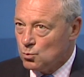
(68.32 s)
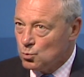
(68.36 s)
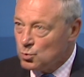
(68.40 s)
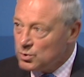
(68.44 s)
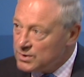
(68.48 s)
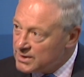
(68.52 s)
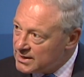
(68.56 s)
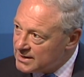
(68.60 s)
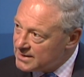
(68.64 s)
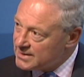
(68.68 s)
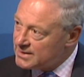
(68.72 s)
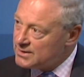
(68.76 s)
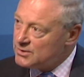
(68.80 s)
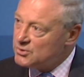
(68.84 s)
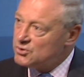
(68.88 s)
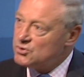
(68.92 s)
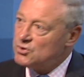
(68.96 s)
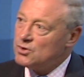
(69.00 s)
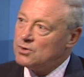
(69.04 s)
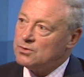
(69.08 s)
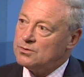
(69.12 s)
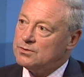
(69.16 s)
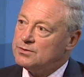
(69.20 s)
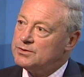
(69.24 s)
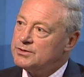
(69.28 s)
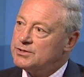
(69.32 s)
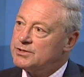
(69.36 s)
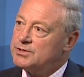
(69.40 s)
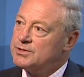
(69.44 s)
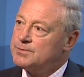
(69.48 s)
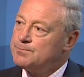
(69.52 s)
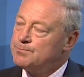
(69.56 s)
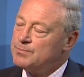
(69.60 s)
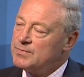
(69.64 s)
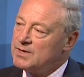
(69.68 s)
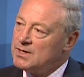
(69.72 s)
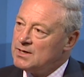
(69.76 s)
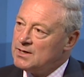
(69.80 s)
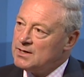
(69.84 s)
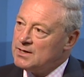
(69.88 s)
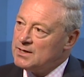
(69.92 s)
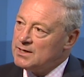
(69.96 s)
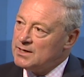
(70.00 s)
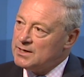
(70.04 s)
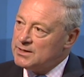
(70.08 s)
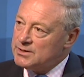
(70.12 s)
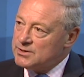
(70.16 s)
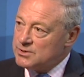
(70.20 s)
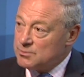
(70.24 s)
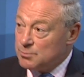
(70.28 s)
With any insurance,
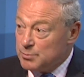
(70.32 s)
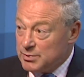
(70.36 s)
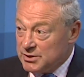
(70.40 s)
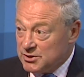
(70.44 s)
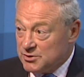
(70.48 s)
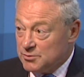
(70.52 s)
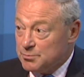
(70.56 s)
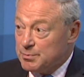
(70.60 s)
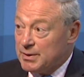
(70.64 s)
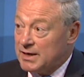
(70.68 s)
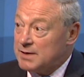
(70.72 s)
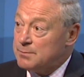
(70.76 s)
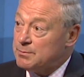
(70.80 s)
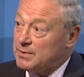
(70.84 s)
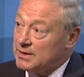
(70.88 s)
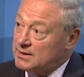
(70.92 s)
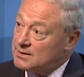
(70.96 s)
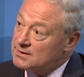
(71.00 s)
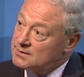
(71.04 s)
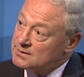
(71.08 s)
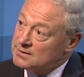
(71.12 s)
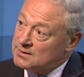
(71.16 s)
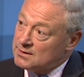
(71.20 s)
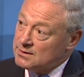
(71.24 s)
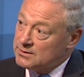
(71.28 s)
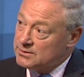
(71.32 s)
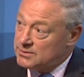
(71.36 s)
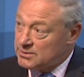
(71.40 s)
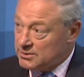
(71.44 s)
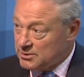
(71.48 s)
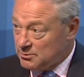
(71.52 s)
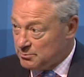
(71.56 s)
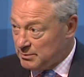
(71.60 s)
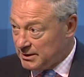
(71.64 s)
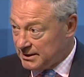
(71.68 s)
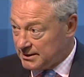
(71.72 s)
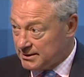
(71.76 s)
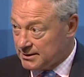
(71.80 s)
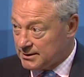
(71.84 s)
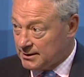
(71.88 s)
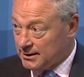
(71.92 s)
it's a piece of paper until you make a